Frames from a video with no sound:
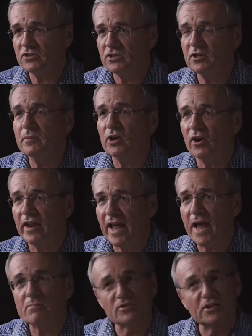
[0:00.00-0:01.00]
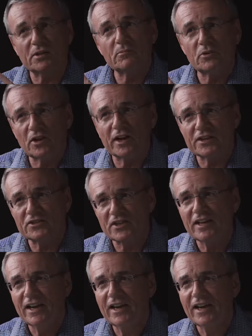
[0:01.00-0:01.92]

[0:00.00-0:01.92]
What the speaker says: sermon on Absalom, who got his